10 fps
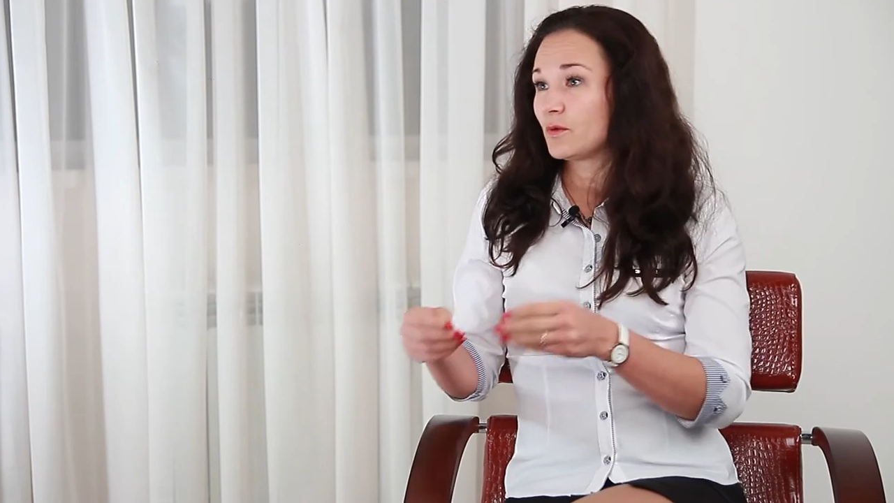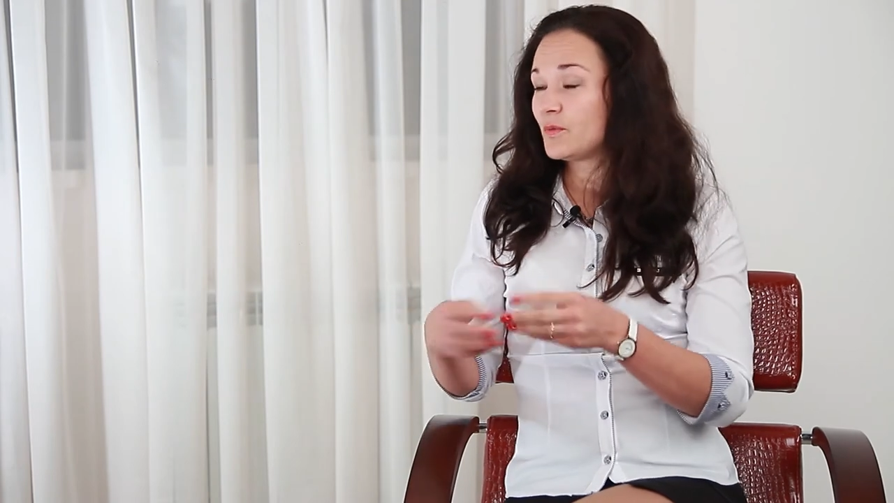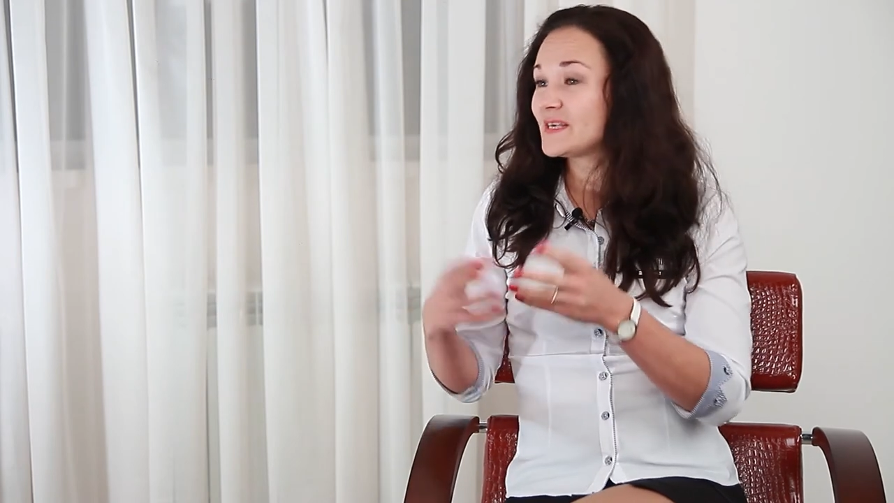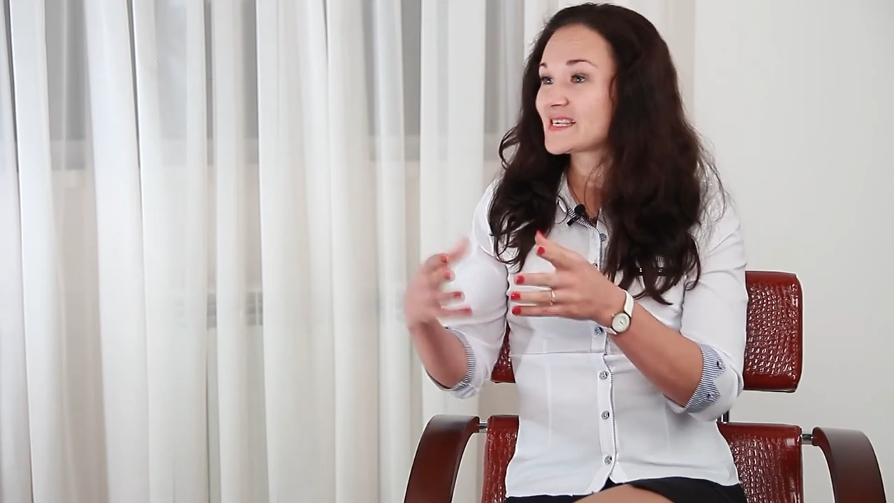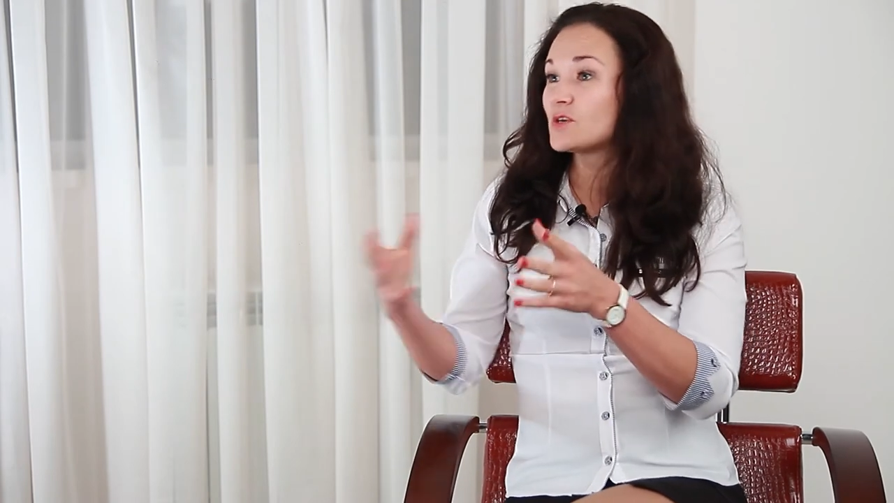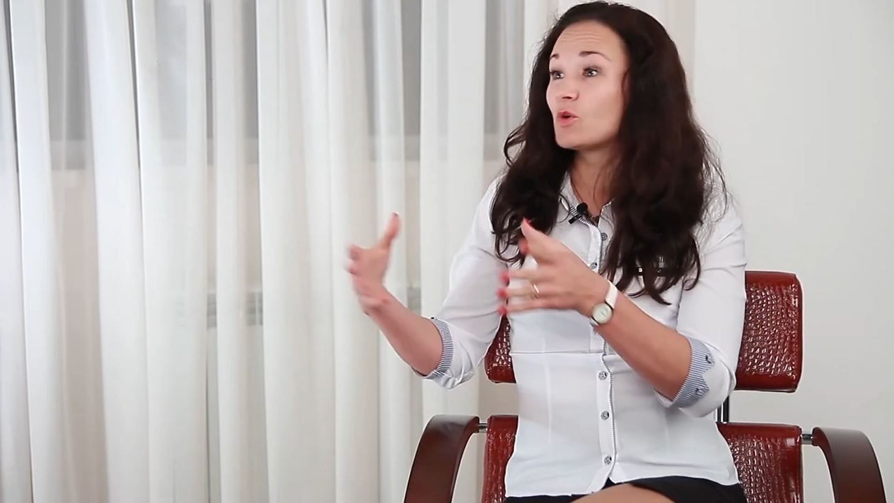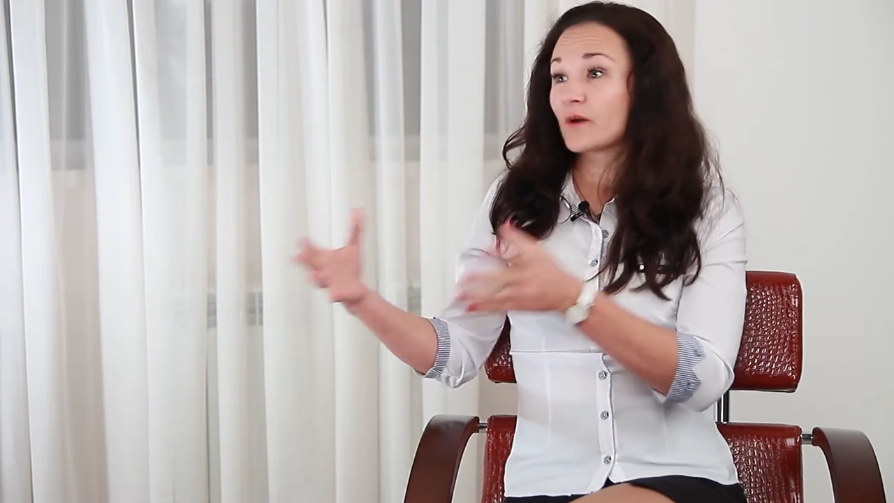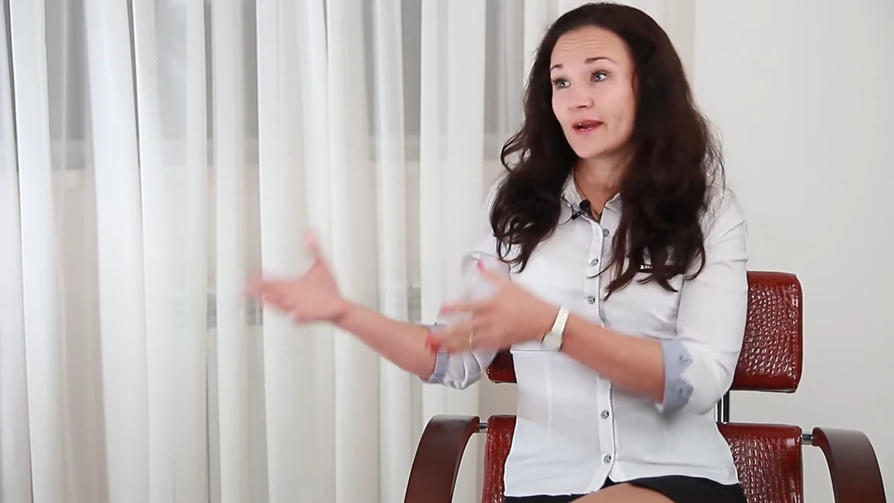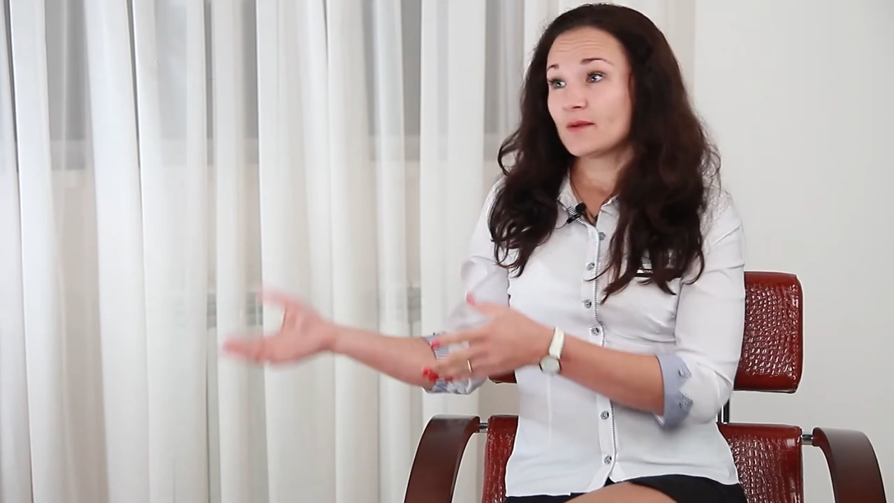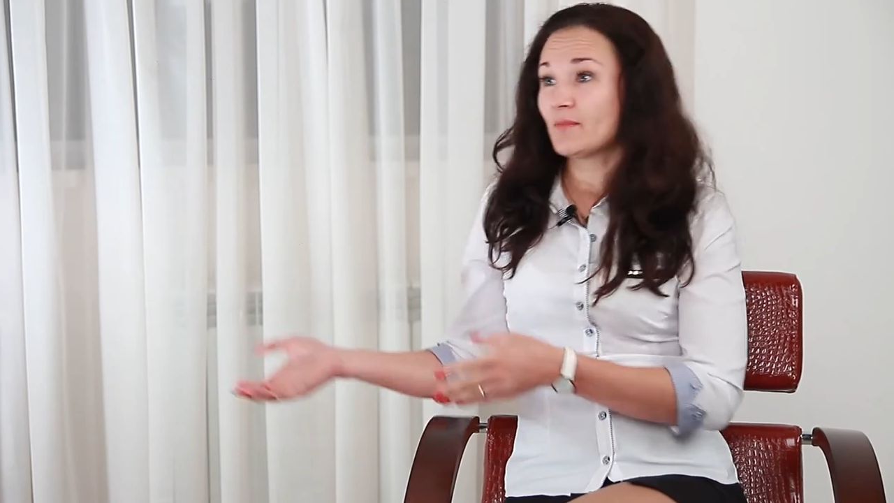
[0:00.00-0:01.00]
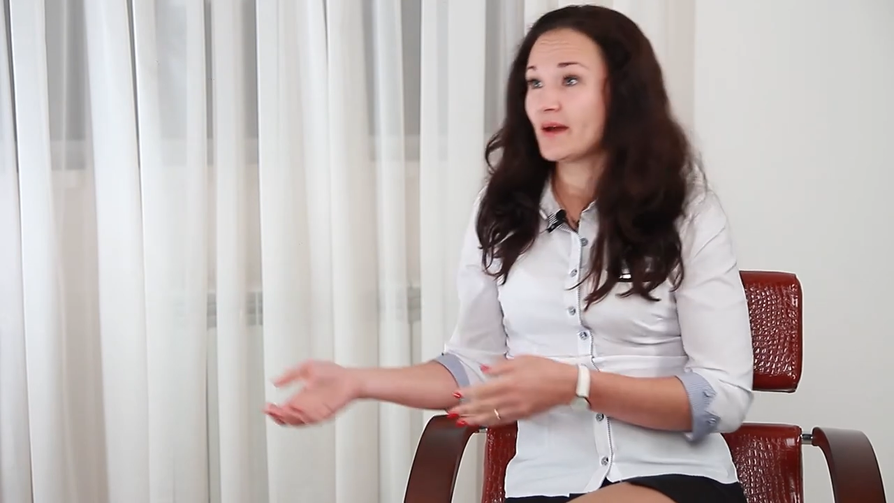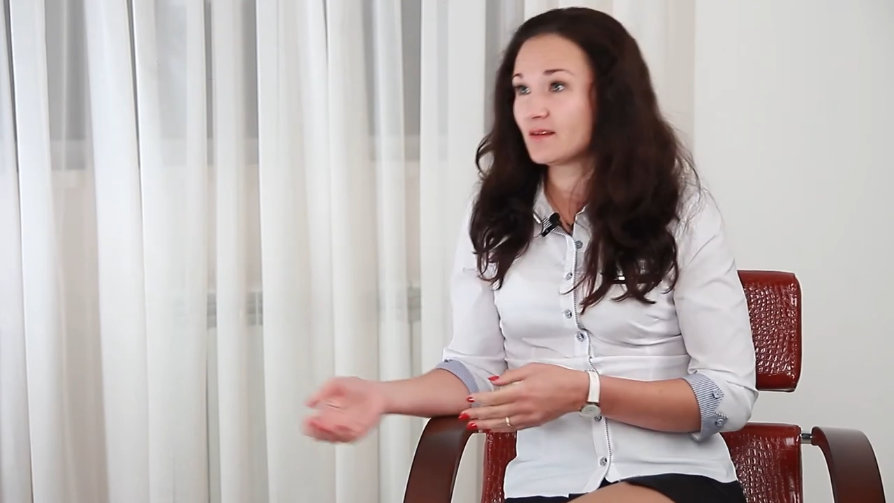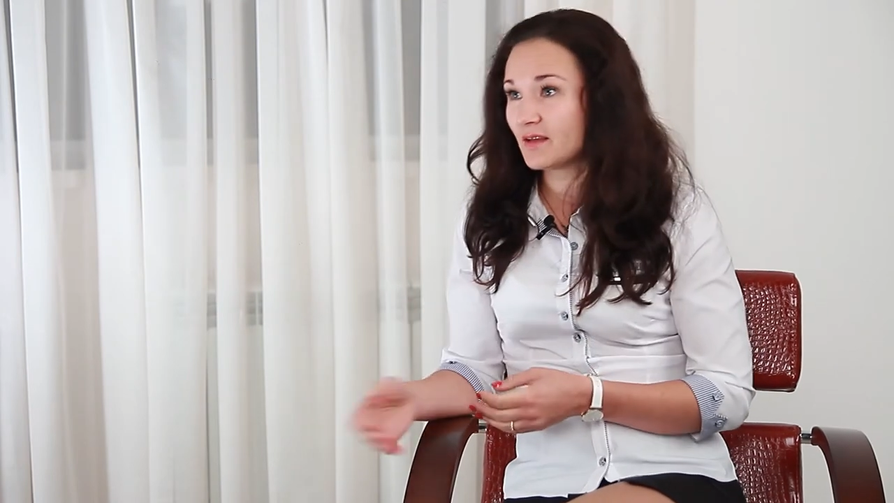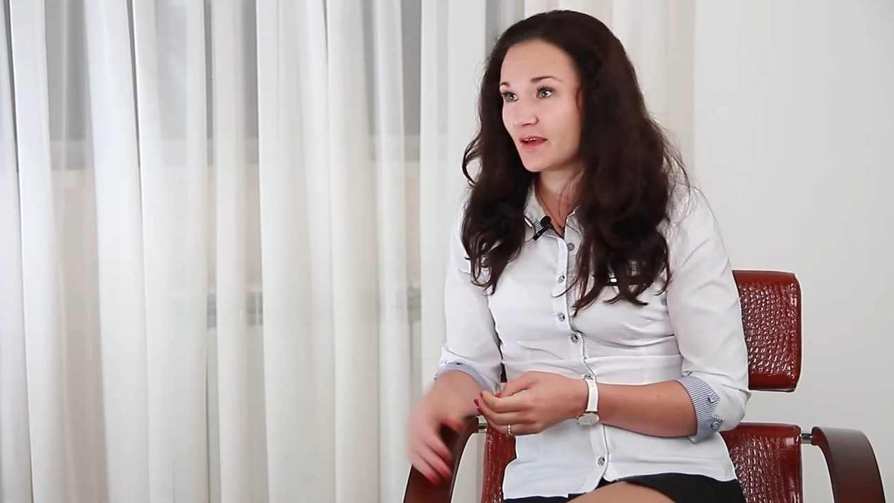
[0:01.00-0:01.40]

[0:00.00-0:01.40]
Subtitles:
with Ukraine man,